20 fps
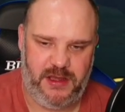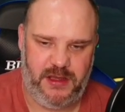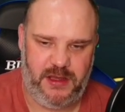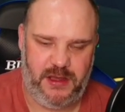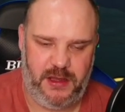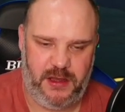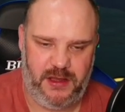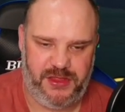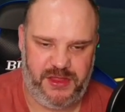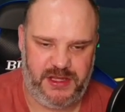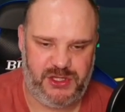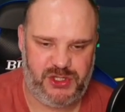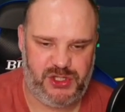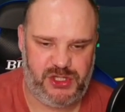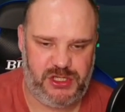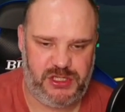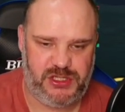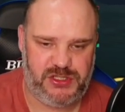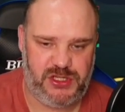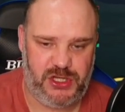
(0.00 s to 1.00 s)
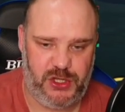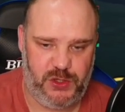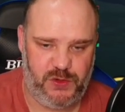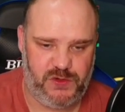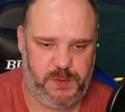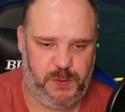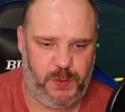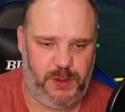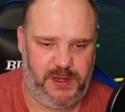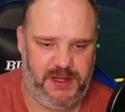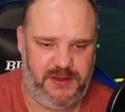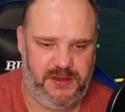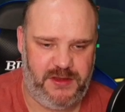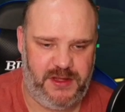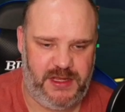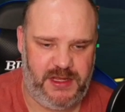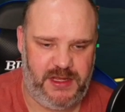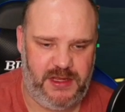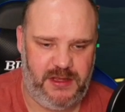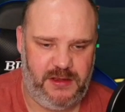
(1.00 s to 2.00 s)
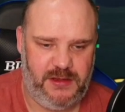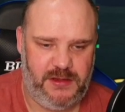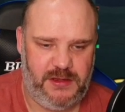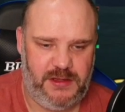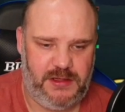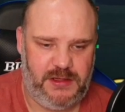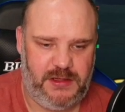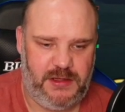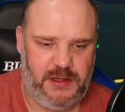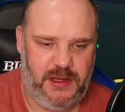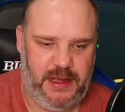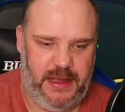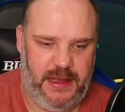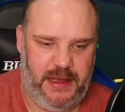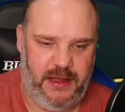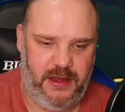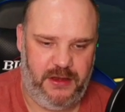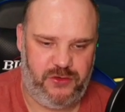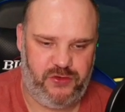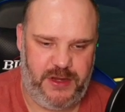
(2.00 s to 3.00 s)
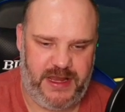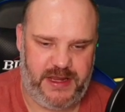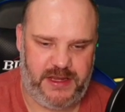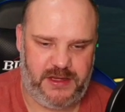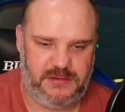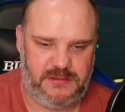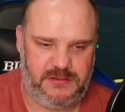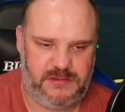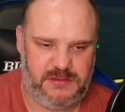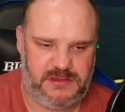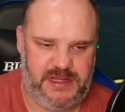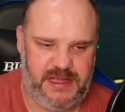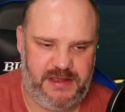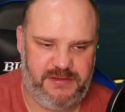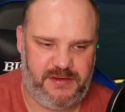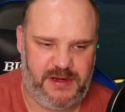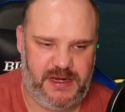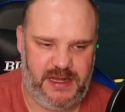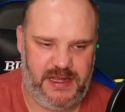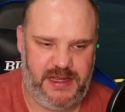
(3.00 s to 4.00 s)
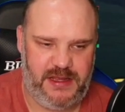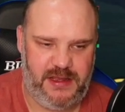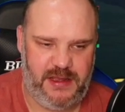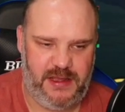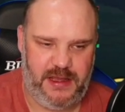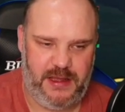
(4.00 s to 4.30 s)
I think she's useful in the dragon, definitely.